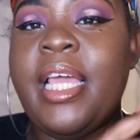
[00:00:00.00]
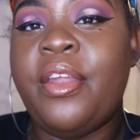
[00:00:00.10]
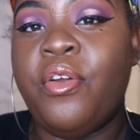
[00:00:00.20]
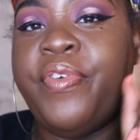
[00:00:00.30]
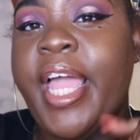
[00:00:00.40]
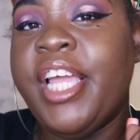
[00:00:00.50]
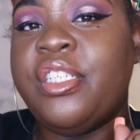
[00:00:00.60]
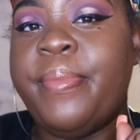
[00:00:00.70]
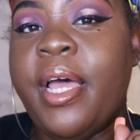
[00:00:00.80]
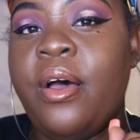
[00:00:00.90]
that
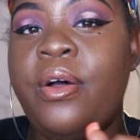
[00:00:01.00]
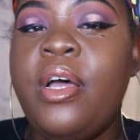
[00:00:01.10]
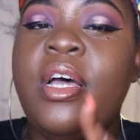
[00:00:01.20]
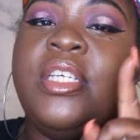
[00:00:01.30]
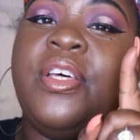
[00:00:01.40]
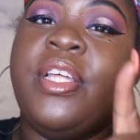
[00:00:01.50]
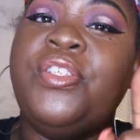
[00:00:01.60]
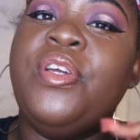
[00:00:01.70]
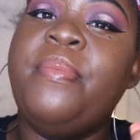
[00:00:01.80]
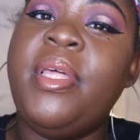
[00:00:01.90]
notification bell so
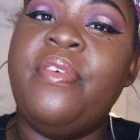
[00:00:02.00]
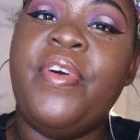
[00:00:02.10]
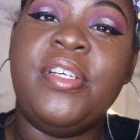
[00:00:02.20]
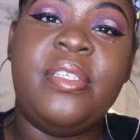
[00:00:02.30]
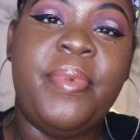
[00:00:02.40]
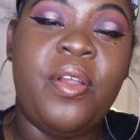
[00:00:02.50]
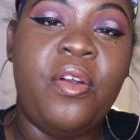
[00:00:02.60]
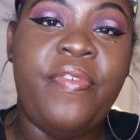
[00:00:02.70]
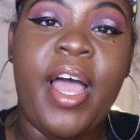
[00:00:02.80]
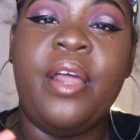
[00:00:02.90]
that you can be the first to be
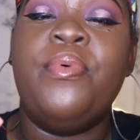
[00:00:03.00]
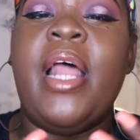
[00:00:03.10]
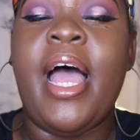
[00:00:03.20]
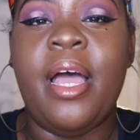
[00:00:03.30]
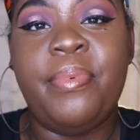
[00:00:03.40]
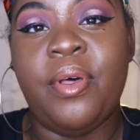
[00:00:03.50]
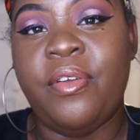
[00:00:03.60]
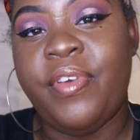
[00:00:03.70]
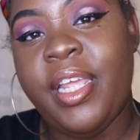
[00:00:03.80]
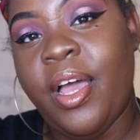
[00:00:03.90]
notified when I upload
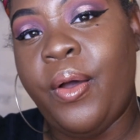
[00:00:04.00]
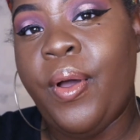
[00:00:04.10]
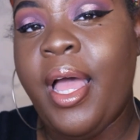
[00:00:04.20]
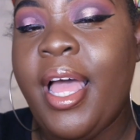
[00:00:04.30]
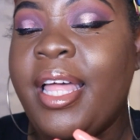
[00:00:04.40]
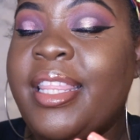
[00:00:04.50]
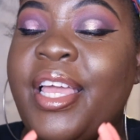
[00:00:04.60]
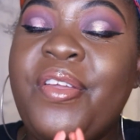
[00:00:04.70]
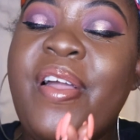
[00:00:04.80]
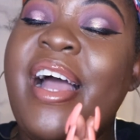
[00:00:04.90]
a video.
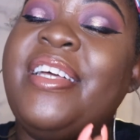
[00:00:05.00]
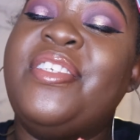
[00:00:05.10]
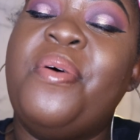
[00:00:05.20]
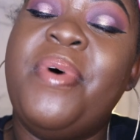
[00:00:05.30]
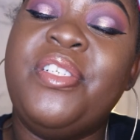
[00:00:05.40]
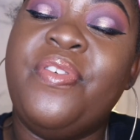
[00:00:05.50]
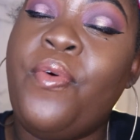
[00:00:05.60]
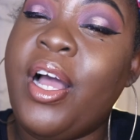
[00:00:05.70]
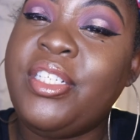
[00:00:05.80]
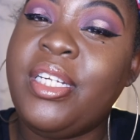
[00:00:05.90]
Thank you guys so much for
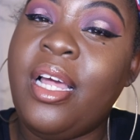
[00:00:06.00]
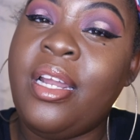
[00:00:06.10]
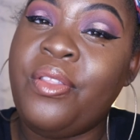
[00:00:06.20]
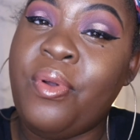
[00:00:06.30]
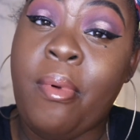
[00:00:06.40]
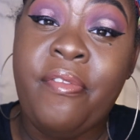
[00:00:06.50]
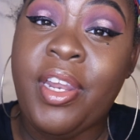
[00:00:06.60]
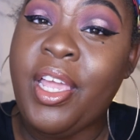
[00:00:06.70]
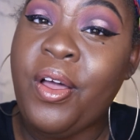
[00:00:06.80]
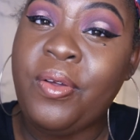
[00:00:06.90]
watching another one of my
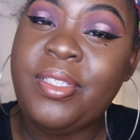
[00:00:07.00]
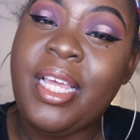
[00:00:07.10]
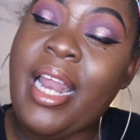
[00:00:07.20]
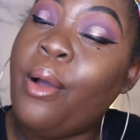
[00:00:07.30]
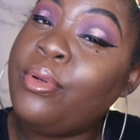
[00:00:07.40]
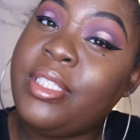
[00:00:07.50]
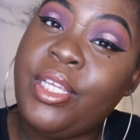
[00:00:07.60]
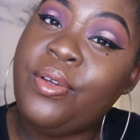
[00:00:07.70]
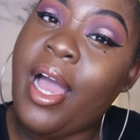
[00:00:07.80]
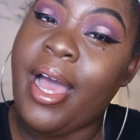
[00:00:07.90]
videos, and I will
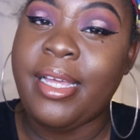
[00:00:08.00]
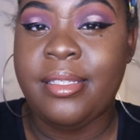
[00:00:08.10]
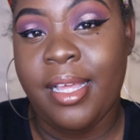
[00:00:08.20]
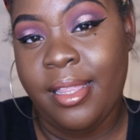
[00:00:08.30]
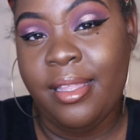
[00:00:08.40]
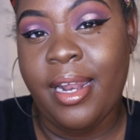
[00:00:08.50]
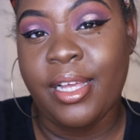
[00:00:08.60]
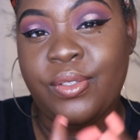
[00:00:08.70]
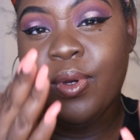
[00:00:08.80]
see you guys in the next